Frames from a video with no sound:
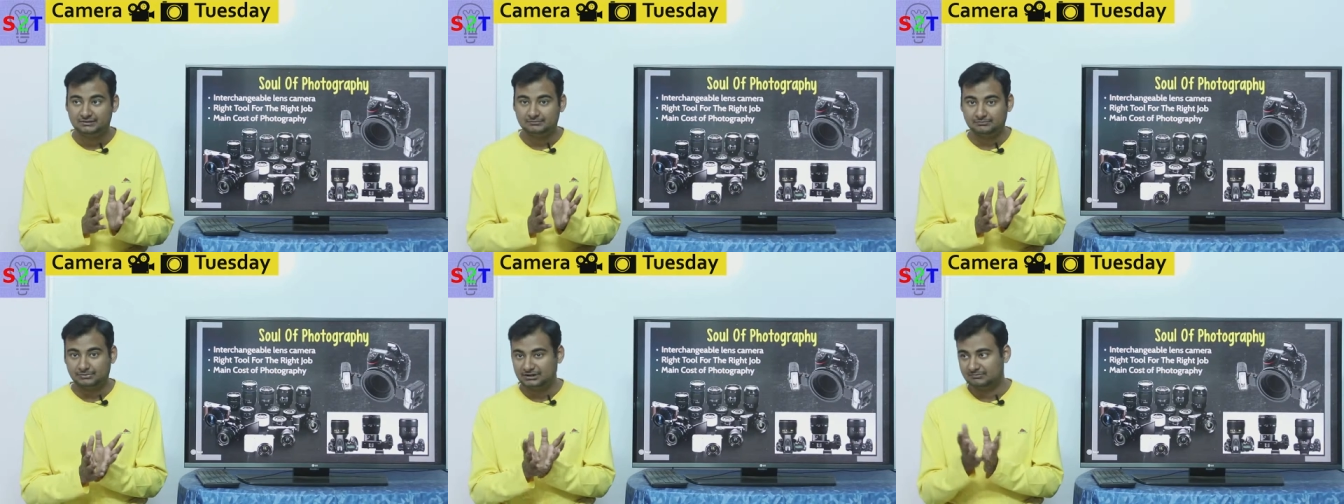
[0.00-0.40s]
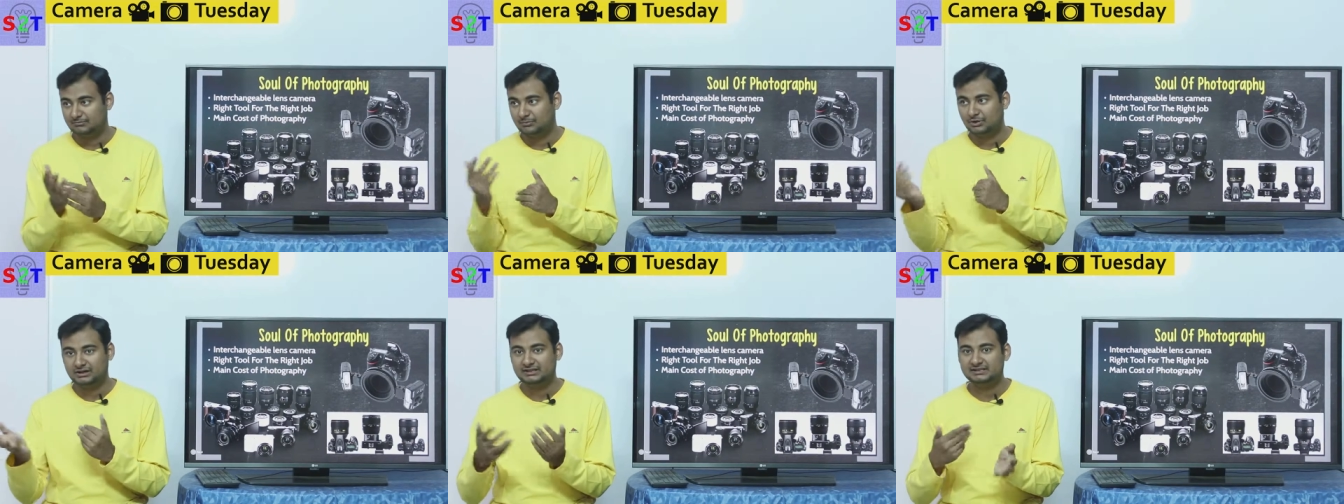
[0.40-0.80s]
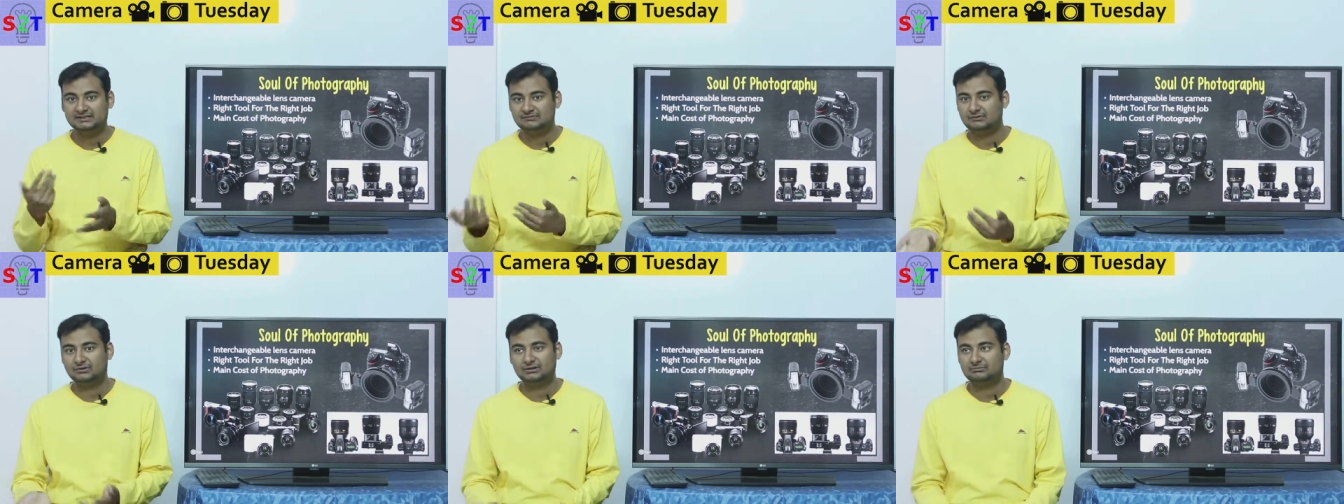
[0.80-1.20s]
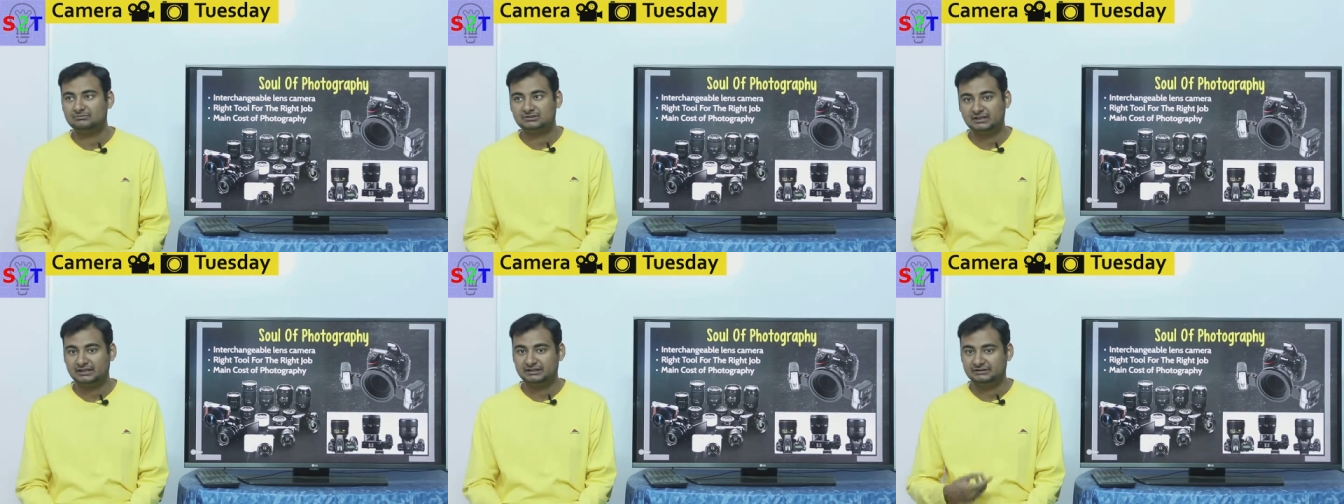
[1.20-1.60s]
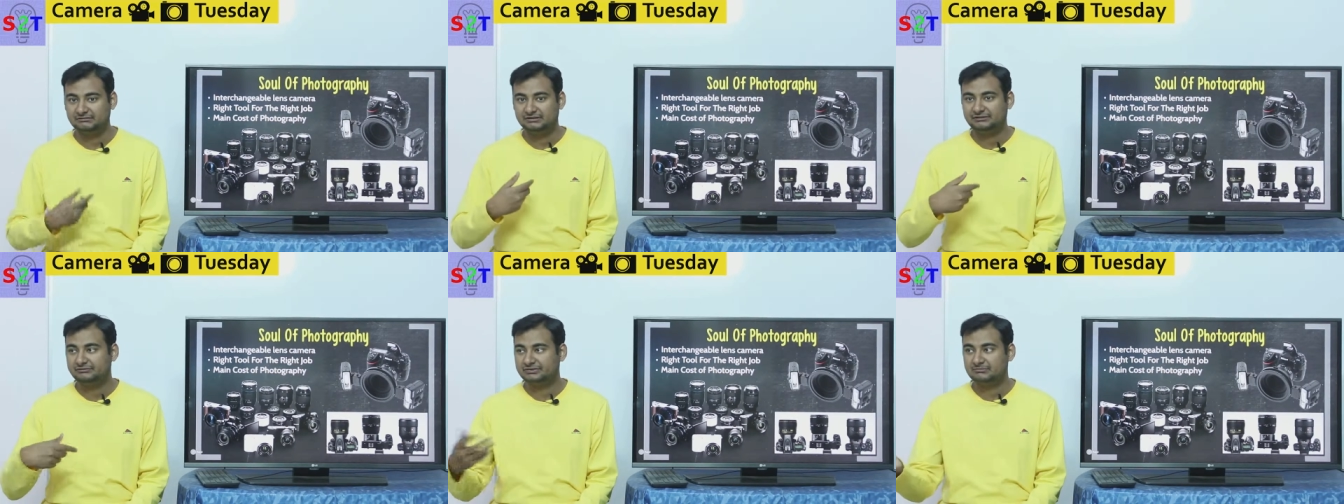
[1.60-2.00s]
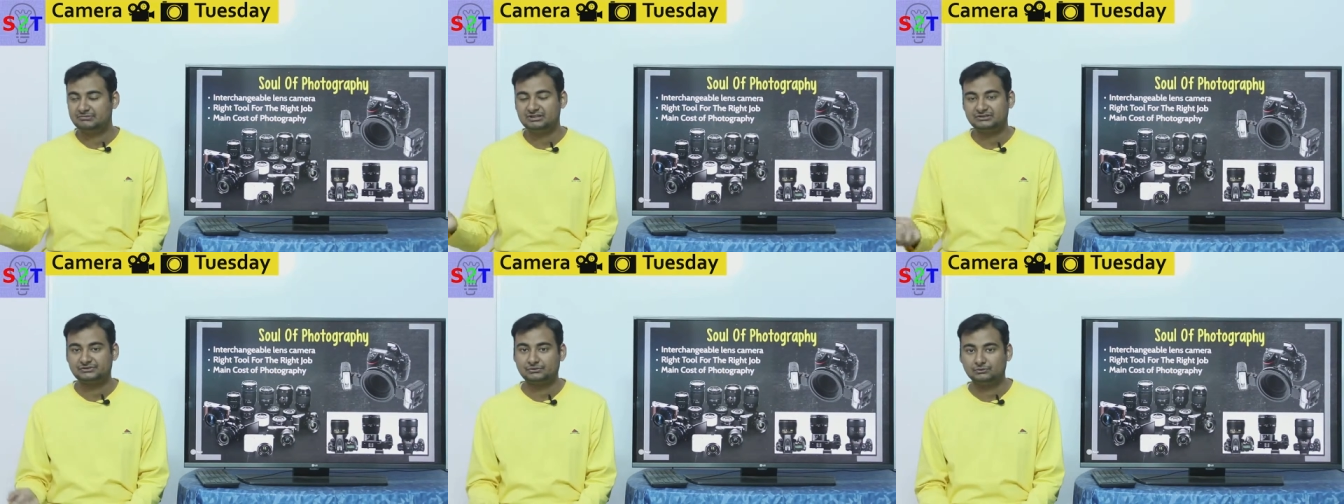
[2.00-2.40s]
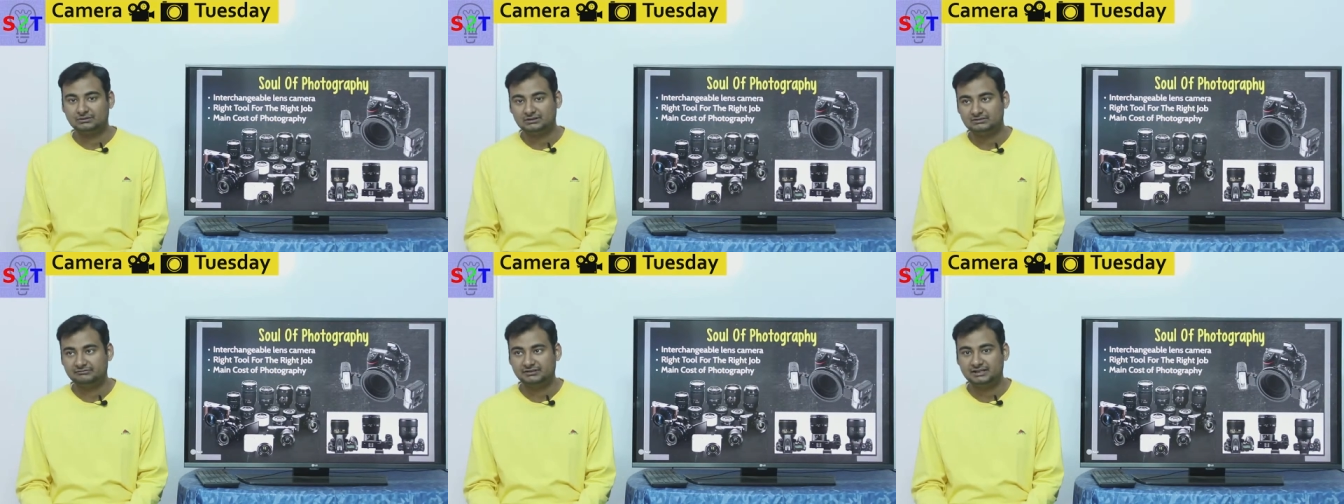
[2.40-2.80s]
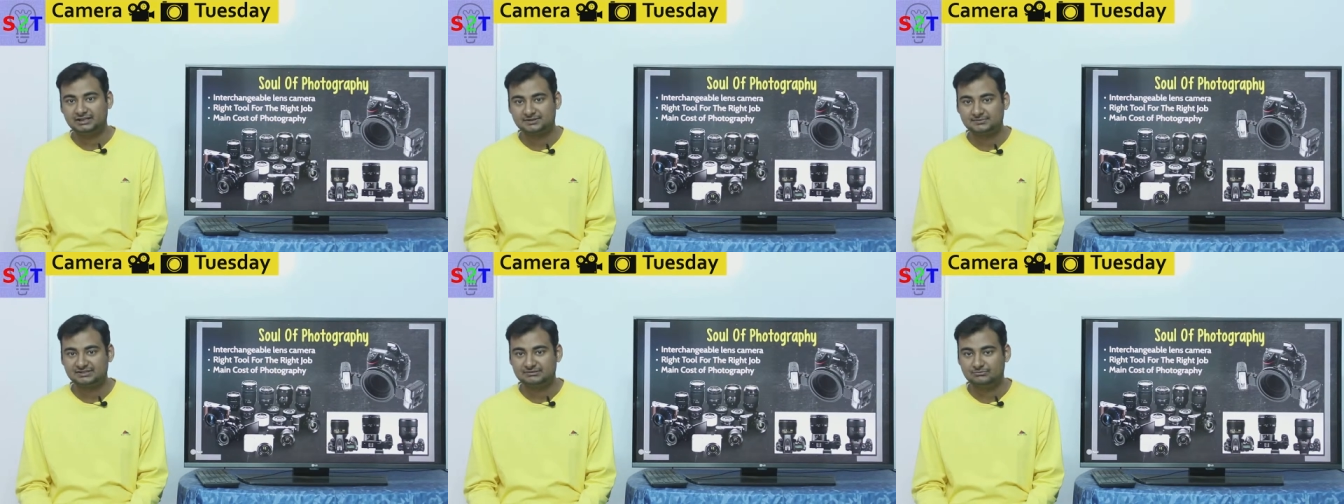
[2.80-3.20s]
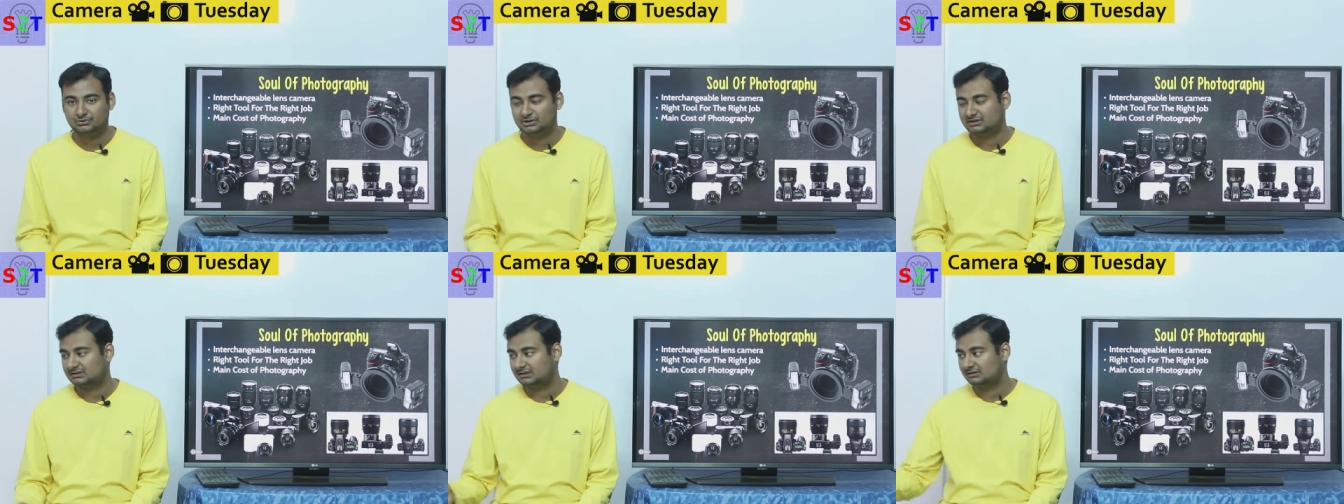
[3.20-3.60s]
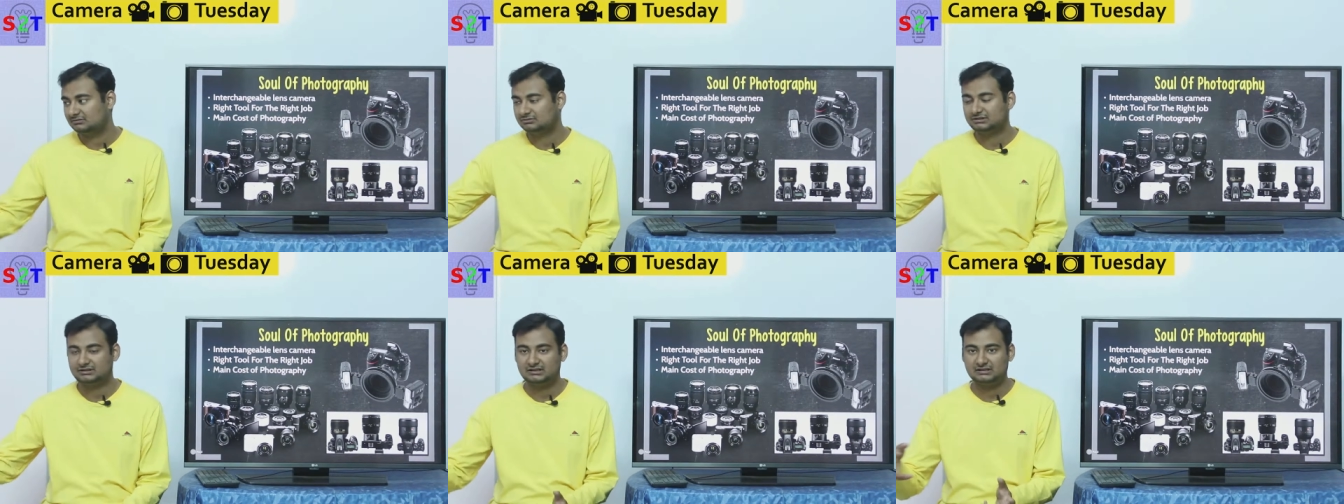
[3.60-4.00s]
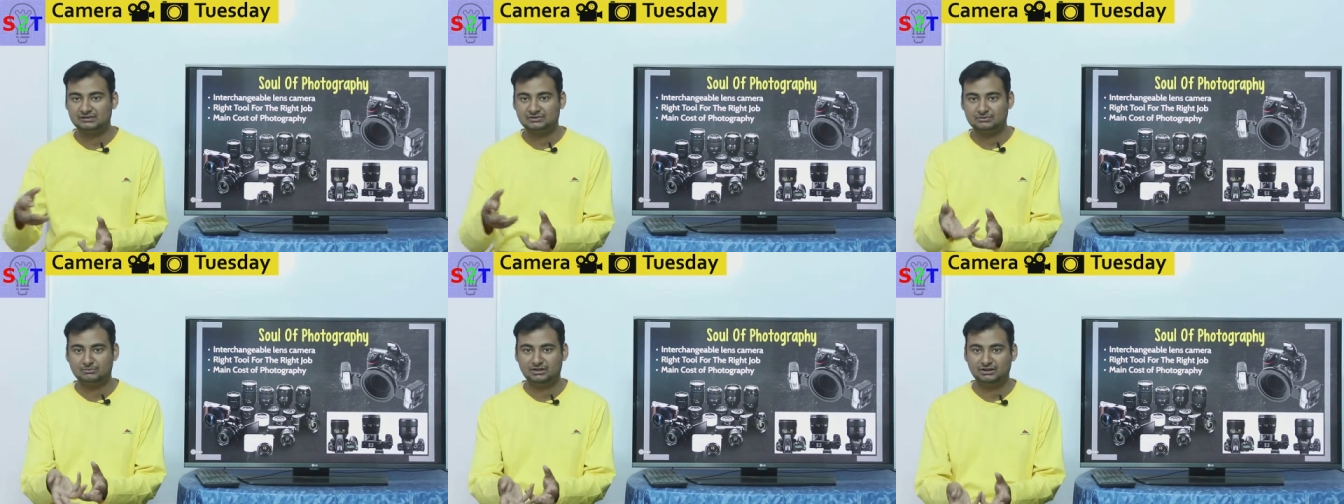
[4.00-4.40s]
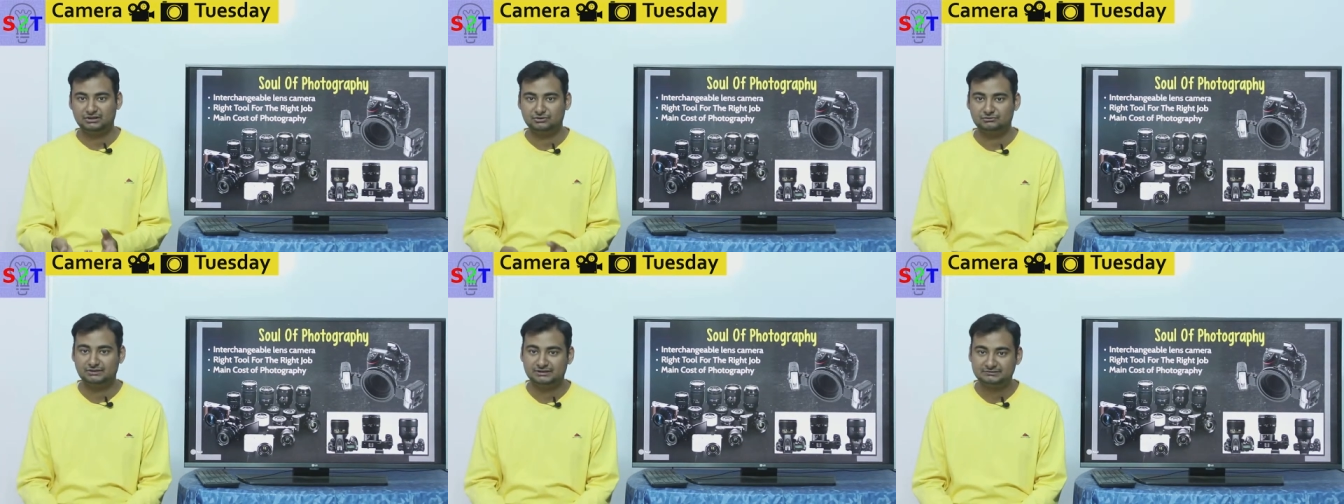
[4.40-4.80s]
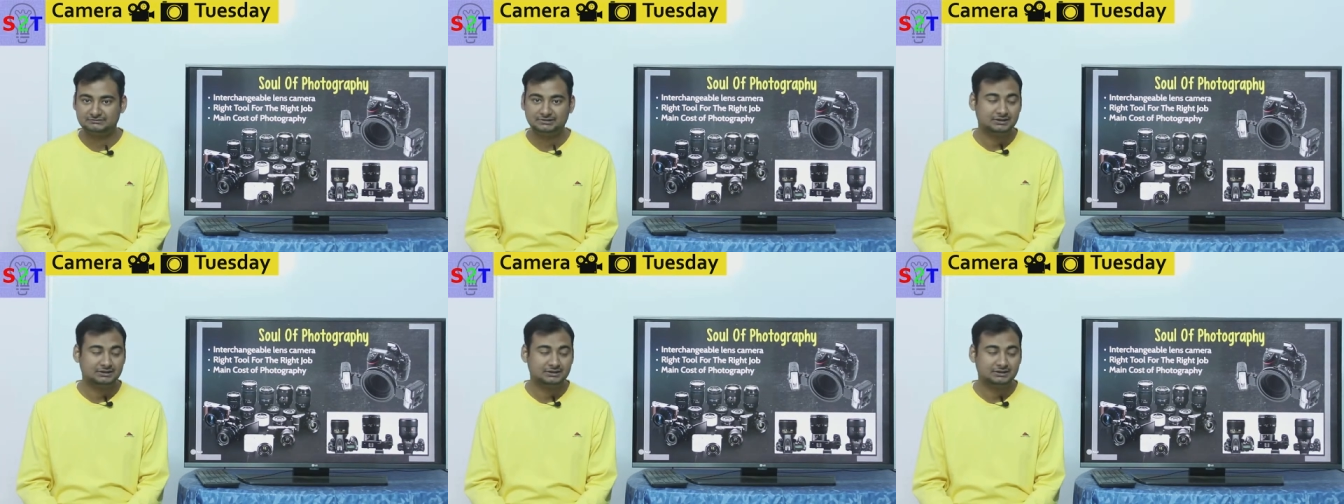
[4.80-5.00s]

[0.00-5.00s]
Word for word: but body is for him like even if somebody stole a very expensive body is like okay i'll just buy a new one